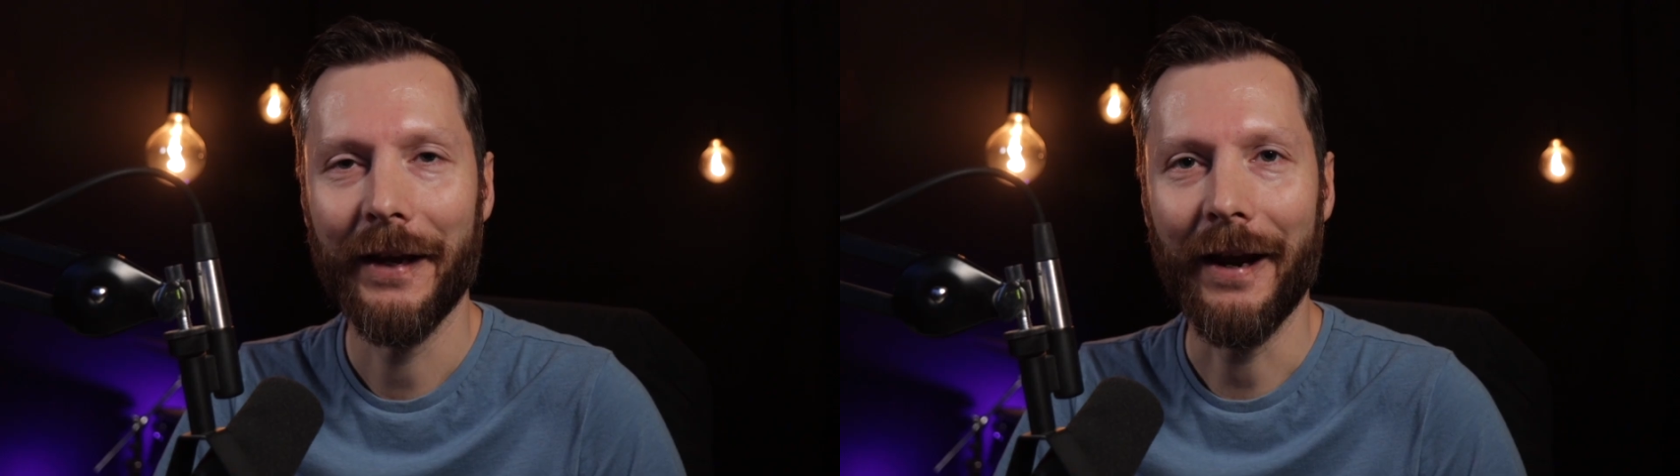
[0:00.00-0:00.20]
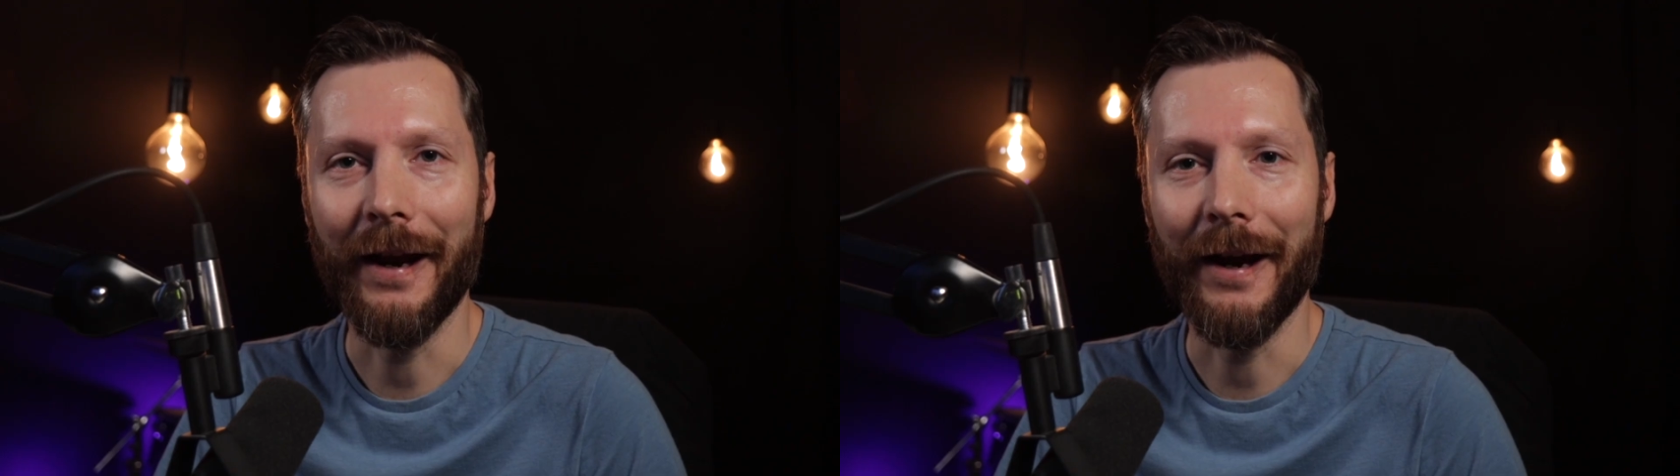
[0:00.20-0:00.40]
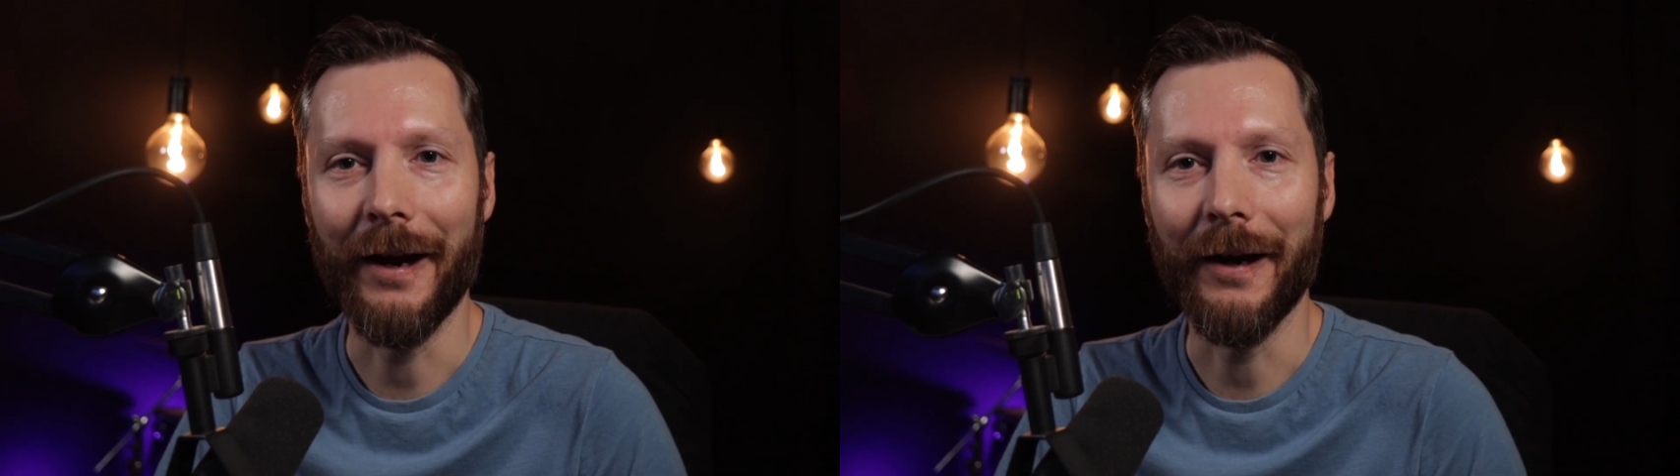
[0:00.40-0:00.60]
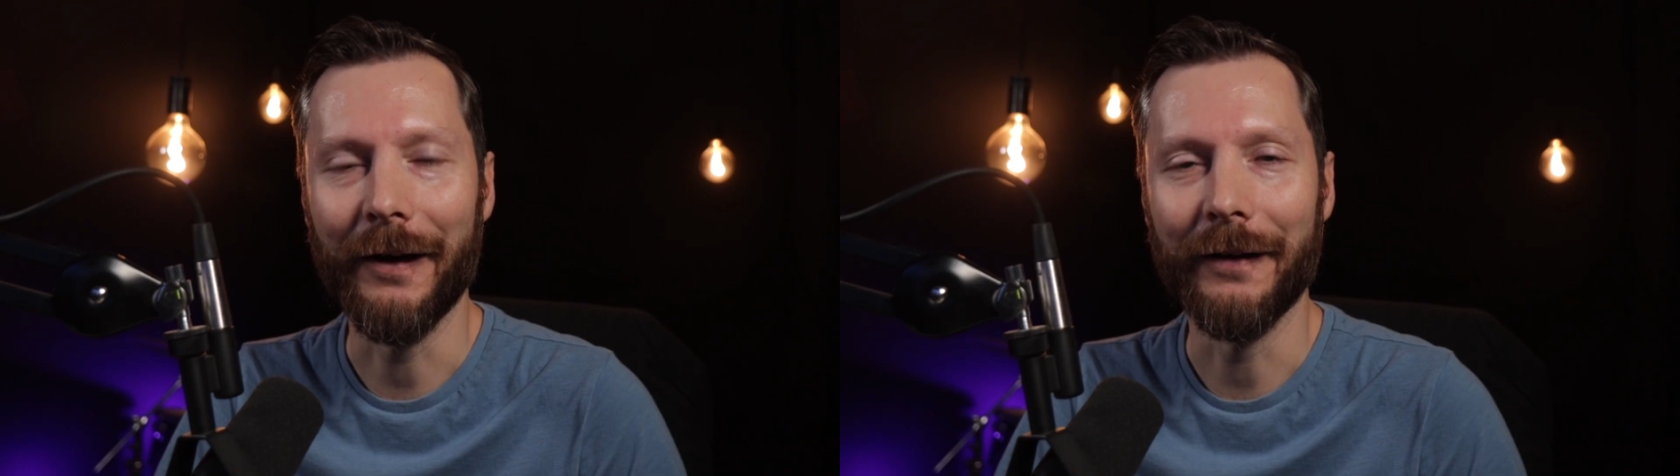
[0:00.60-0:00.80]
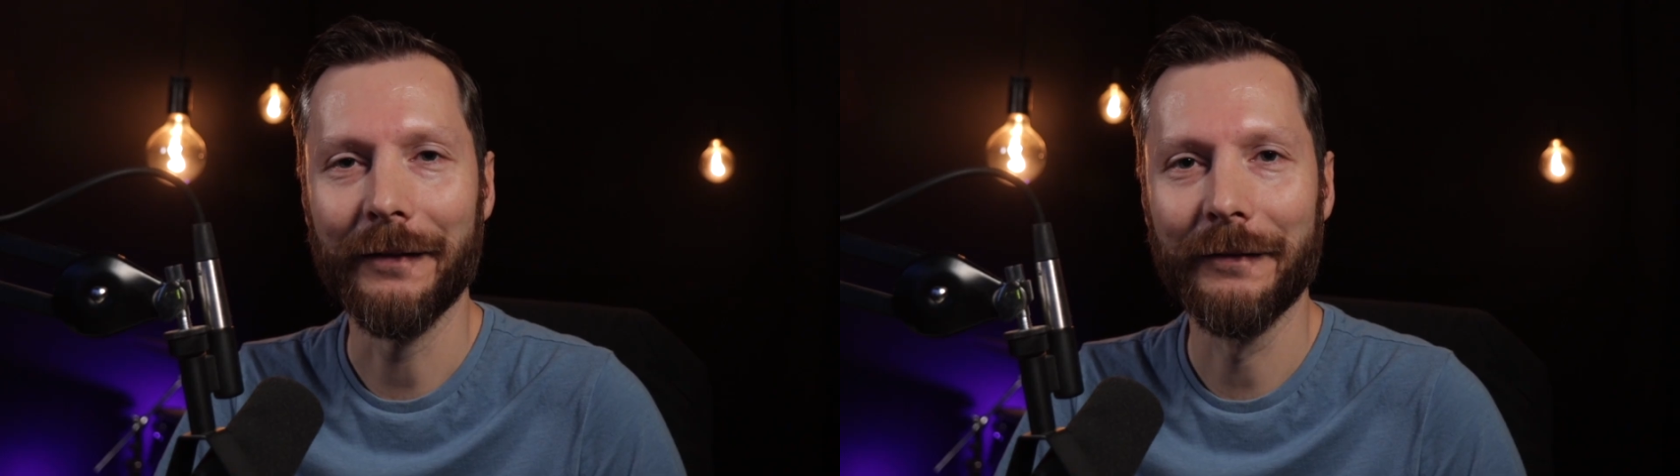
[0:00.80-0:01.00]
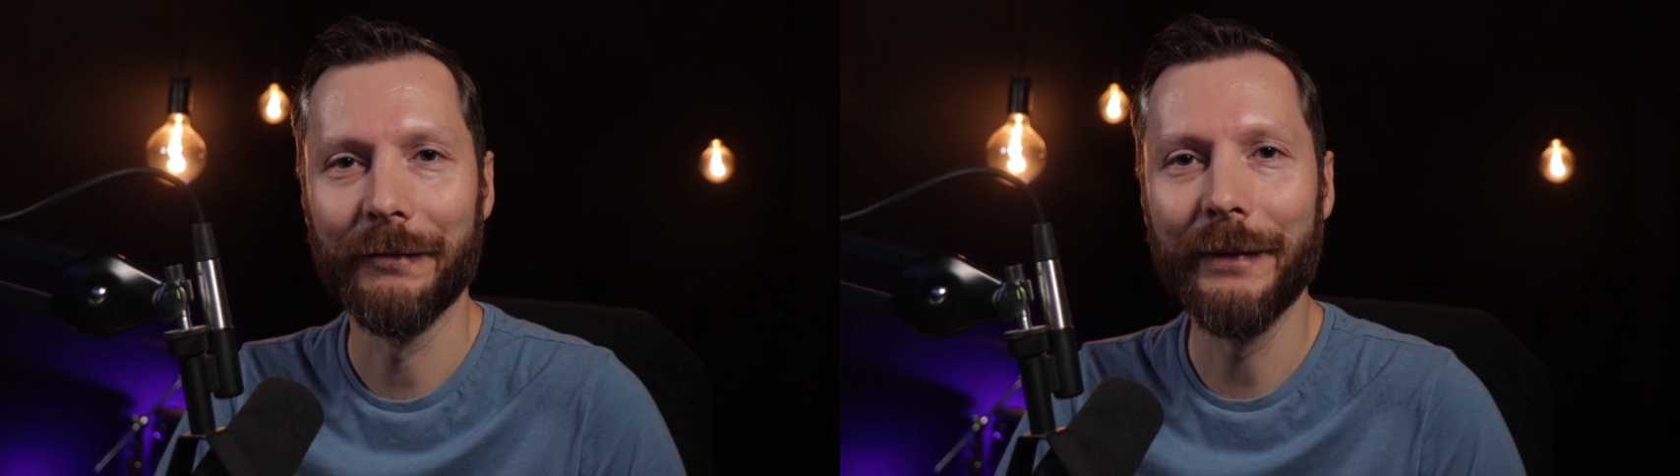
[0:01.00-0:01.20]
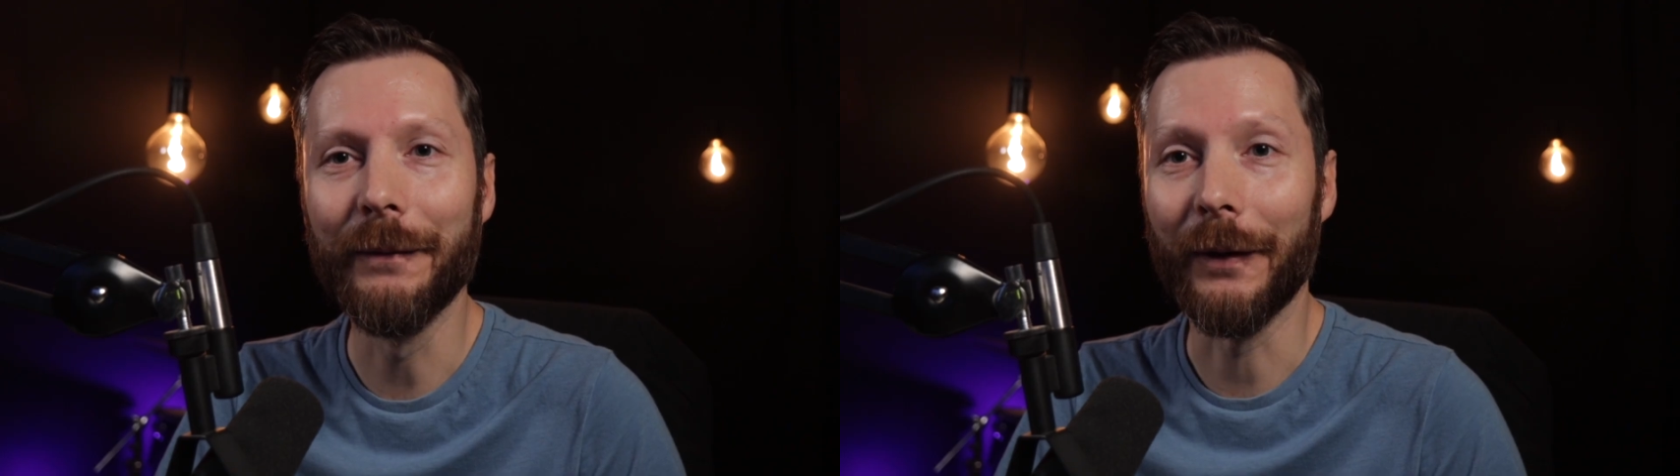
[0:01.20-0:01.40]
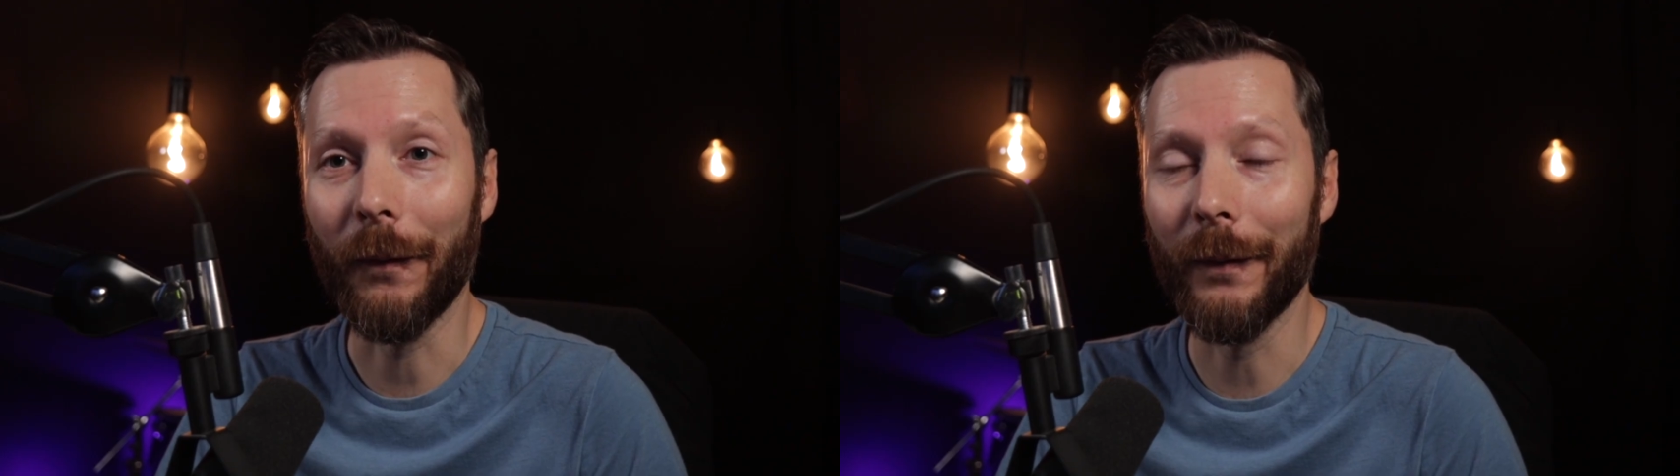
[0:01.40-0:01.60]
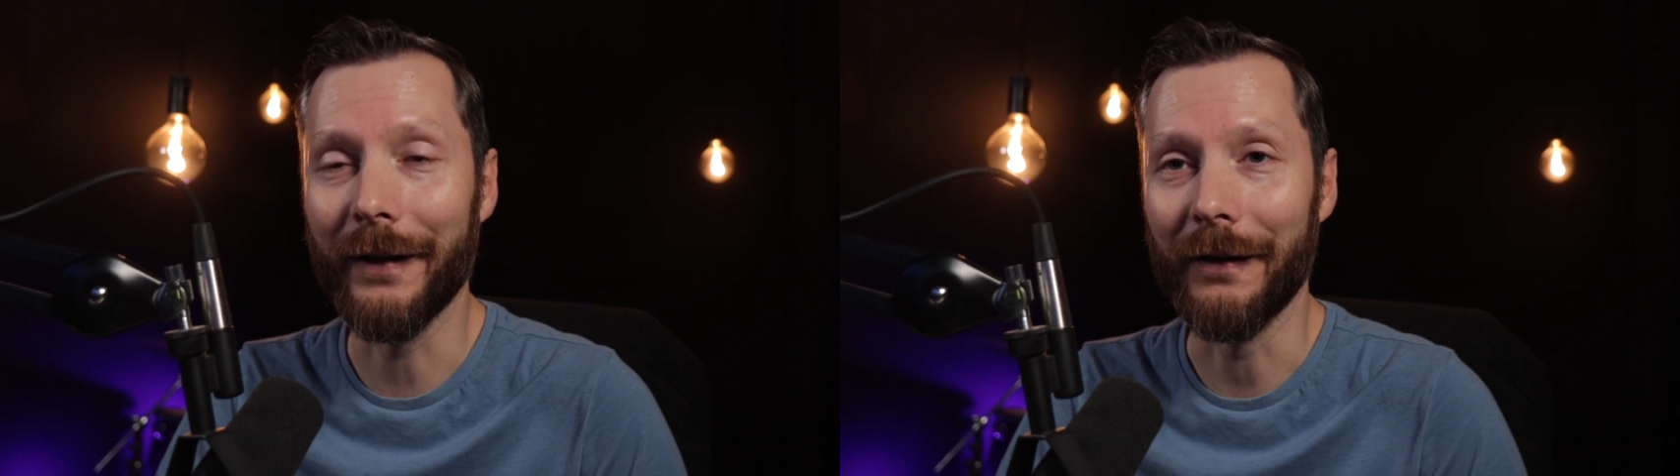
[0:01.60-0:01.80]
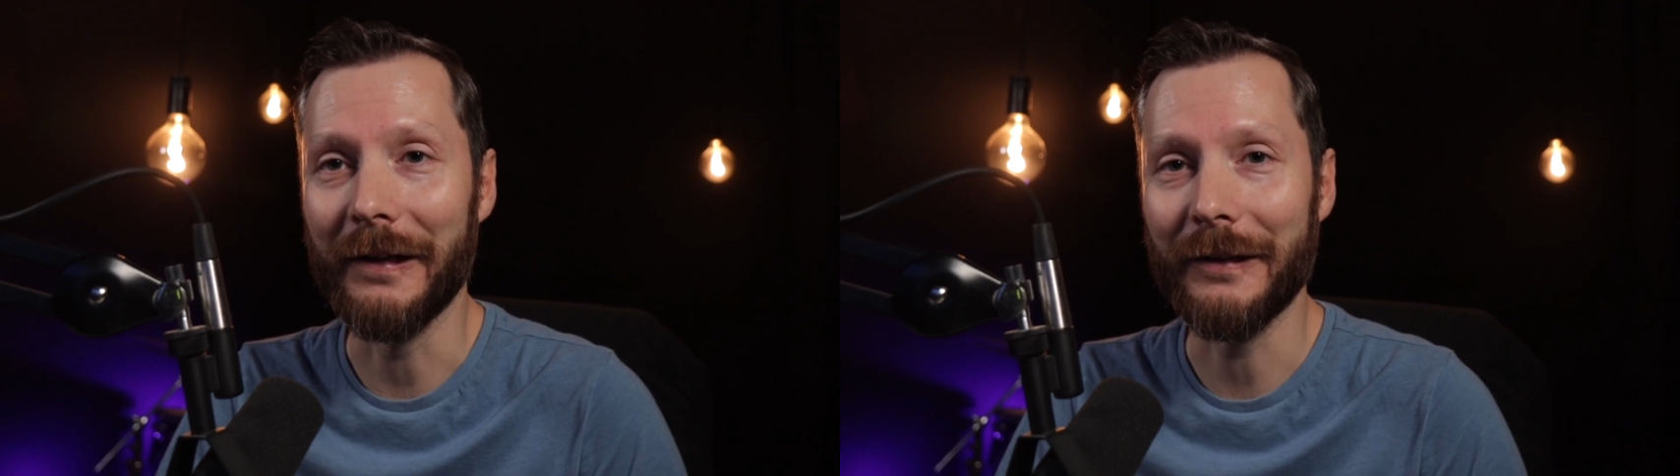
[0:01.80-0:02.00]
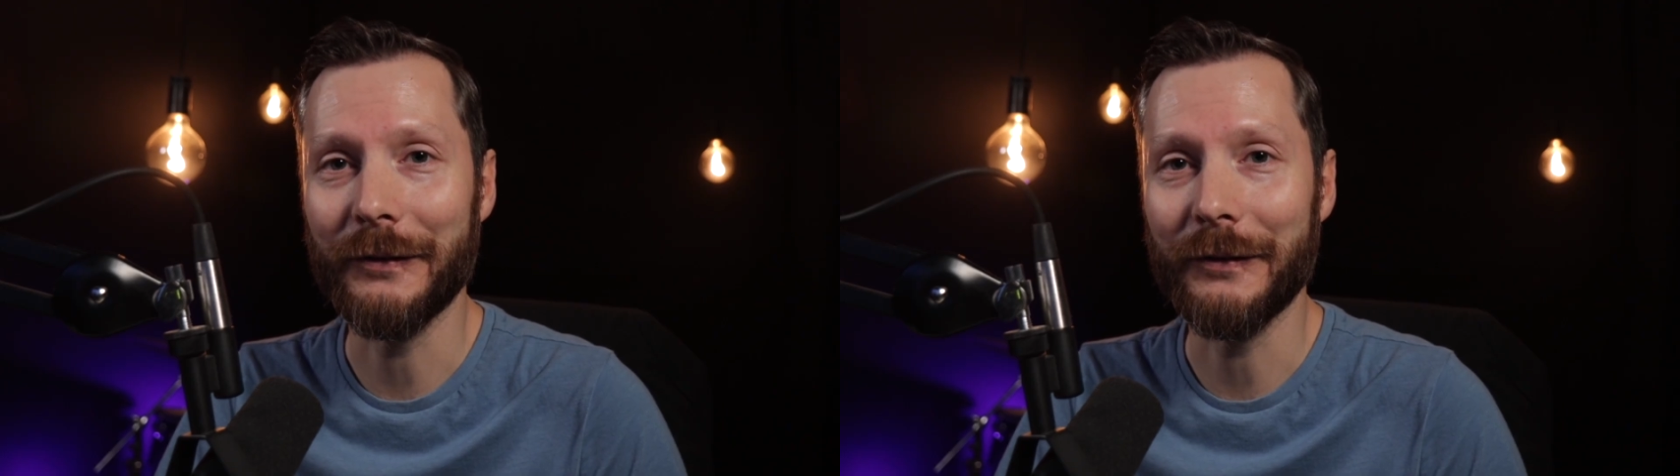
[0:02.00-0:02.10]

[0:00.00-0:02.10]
uh, re record it all.